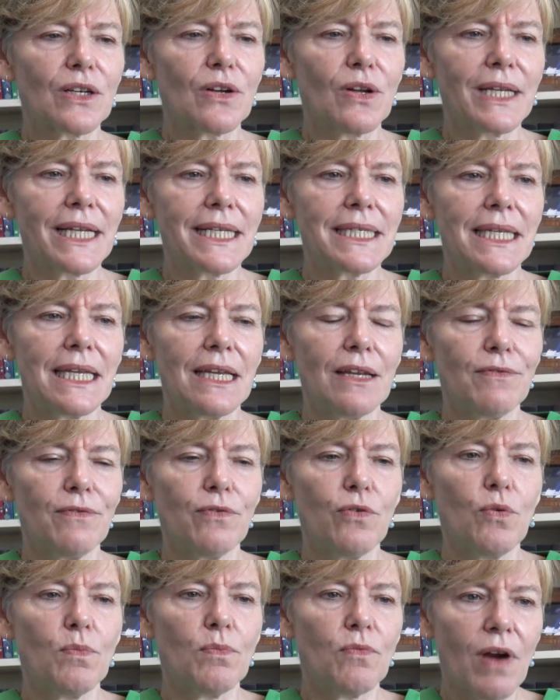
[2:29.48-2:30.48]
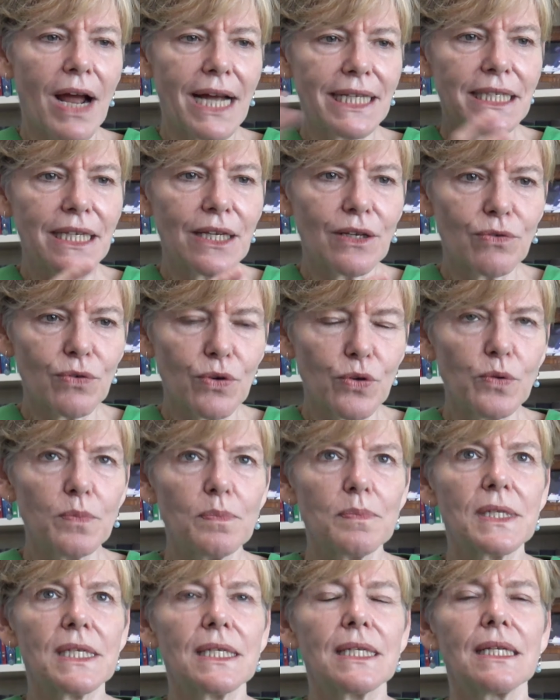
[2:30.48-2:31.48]
colleagues here form writing
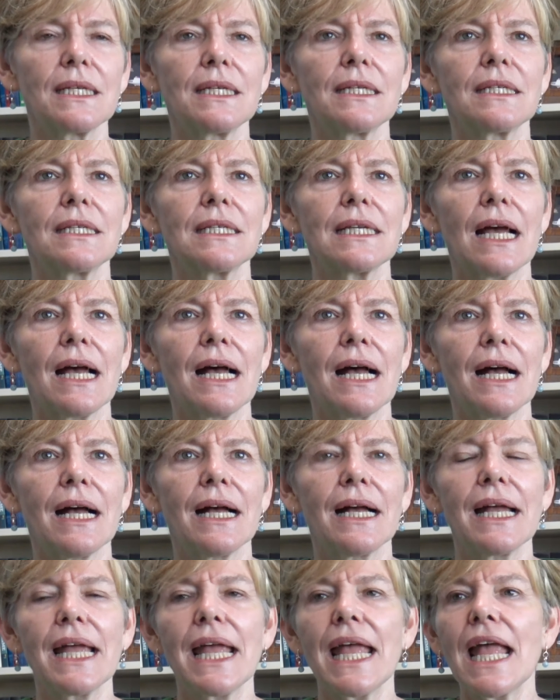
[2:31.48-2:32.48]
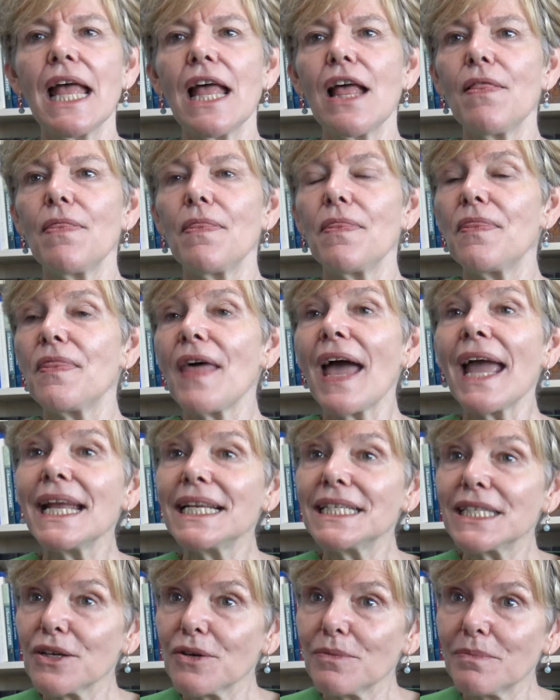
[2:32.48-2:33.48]
groups, and they
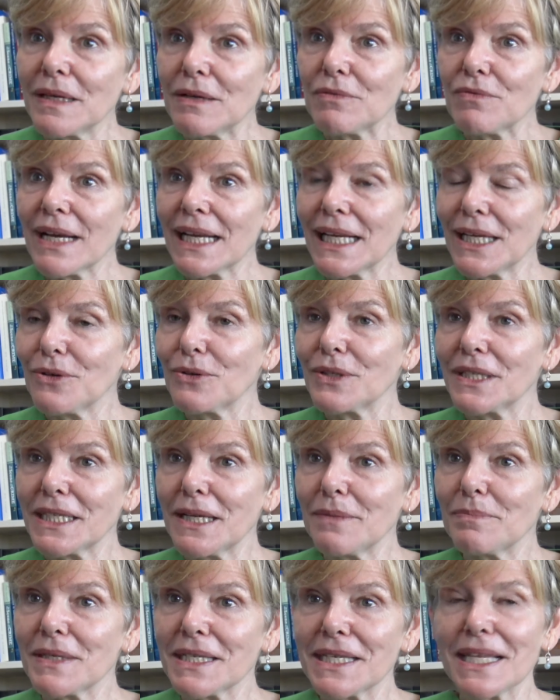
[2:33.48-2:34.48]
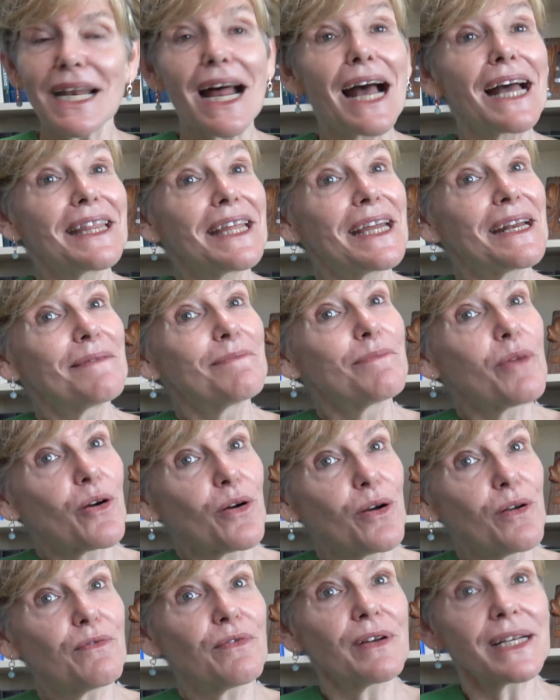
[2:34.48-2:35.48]
tell me really good tips that I then
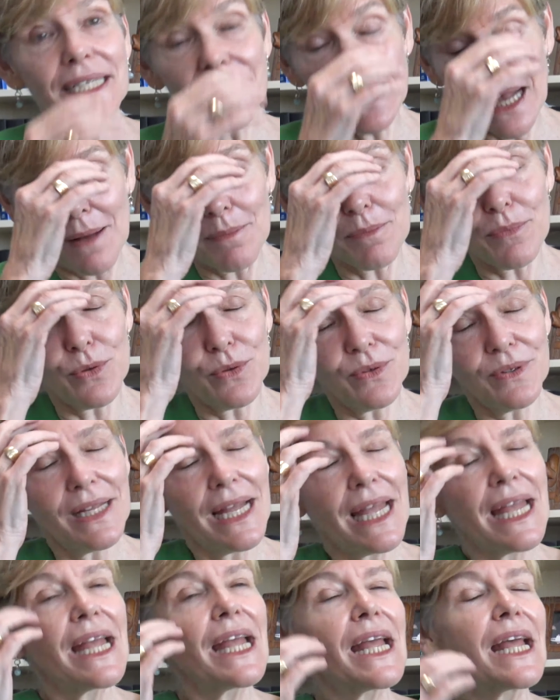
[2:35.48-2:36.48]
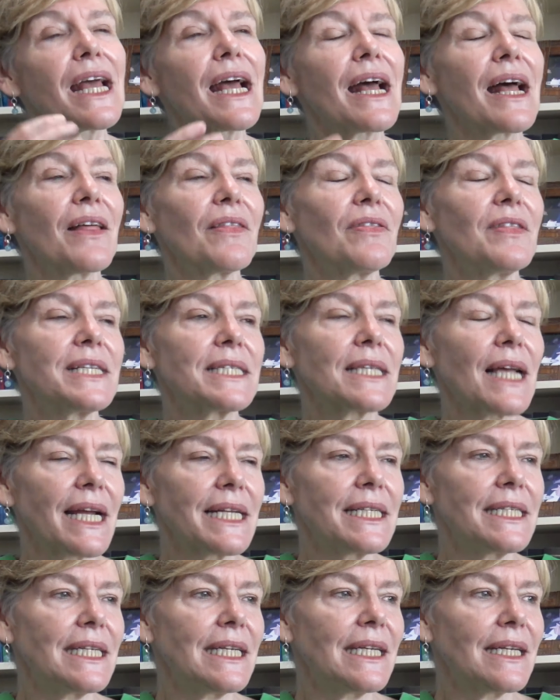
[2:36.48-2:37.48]
borrow. For example, this
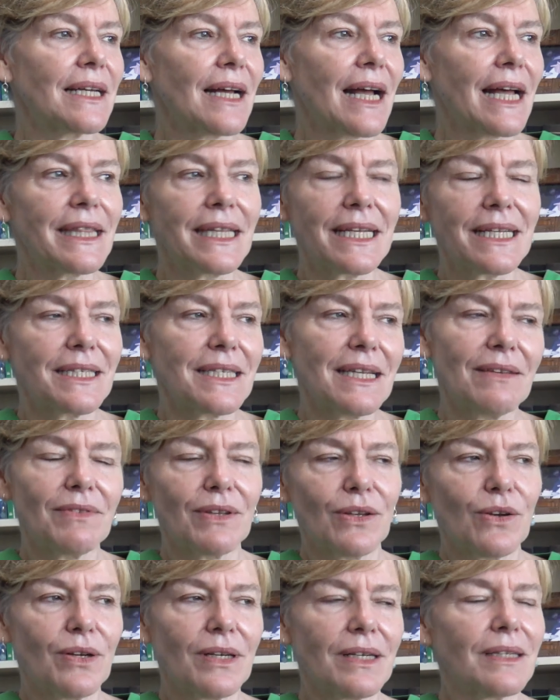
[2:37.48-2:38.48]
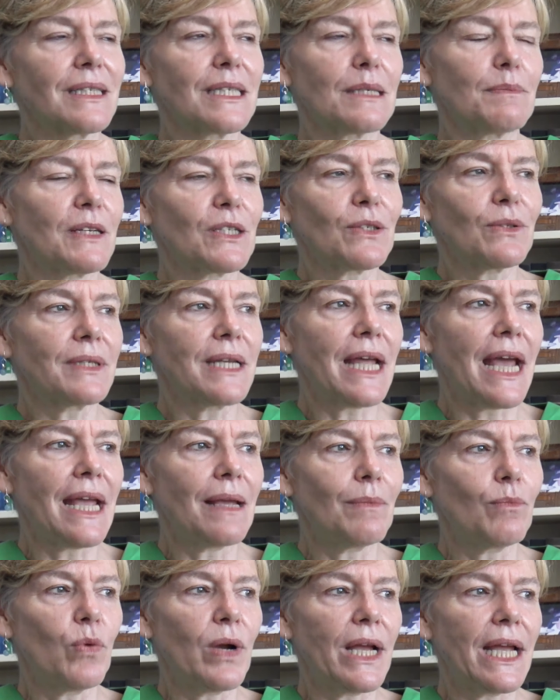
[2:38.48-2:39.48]
idea, I think it's even got a special
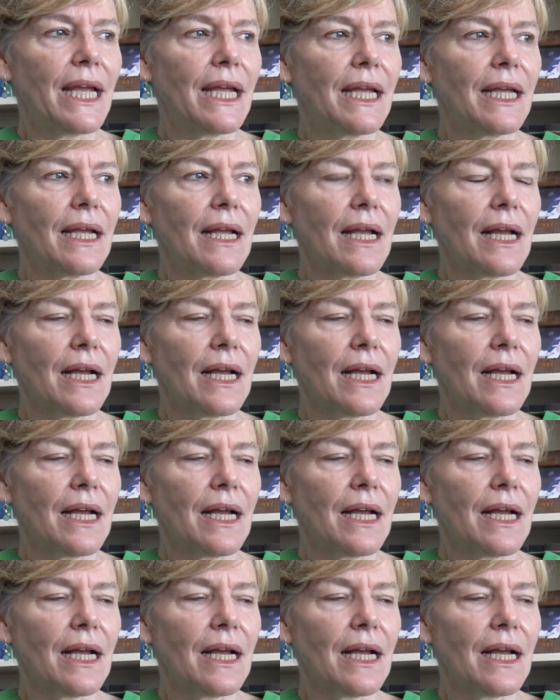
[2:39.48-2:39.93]
name, where